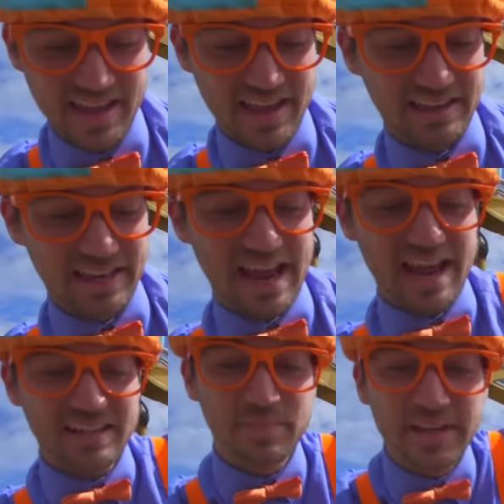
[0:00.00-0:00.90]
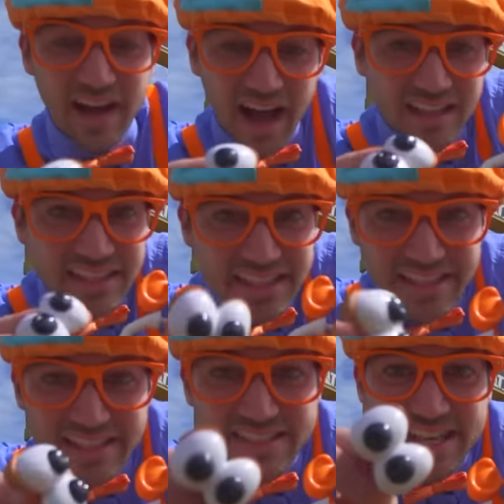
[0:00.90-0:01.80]
And last but not
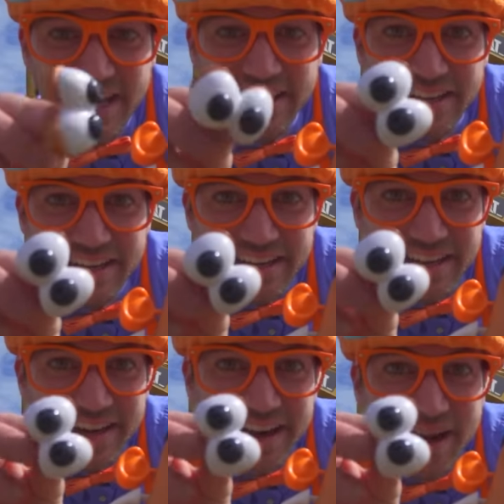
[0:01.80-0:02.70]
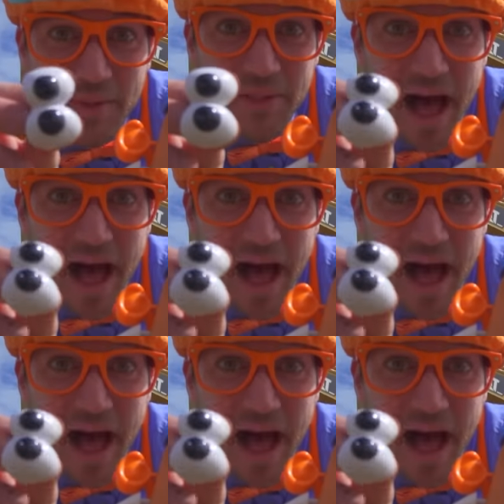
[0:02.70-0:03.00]
least, a couple